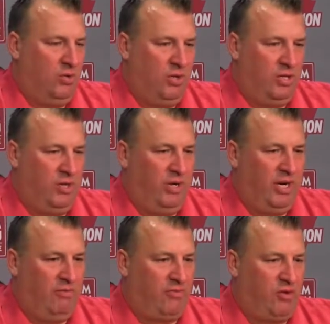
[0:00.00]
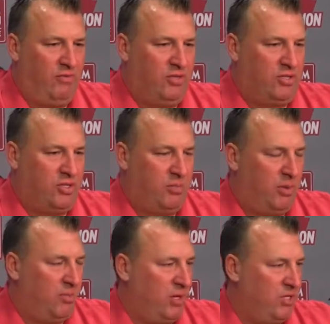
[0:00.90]
only thing we have in front of us is our
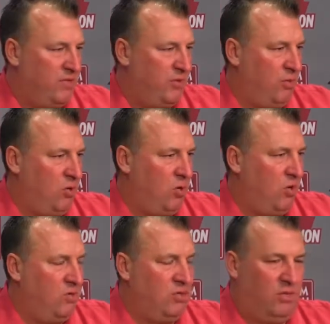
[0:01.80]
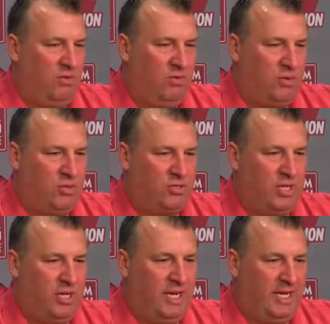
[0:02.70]
preparation for tomorrow. We'll focus
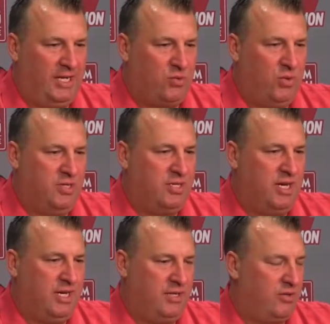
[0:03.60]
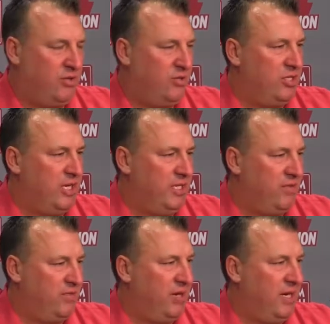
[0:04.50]
on that, get to Wednesday, get to Thursday, get
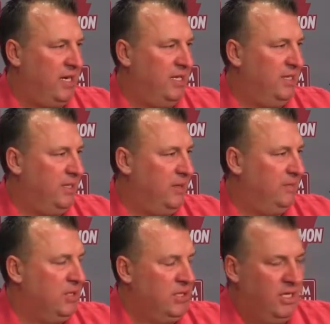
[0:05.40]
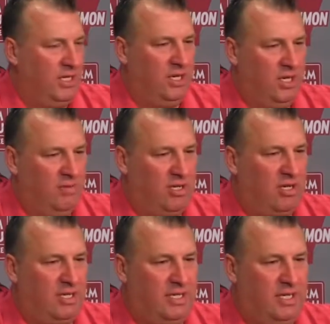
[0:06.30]
to Friday, and then 11
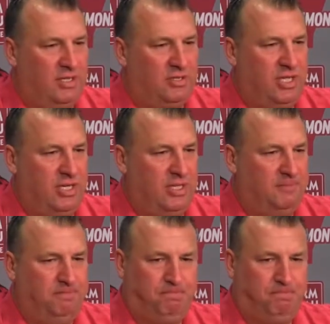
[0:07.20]
o'clock kick on Saturday.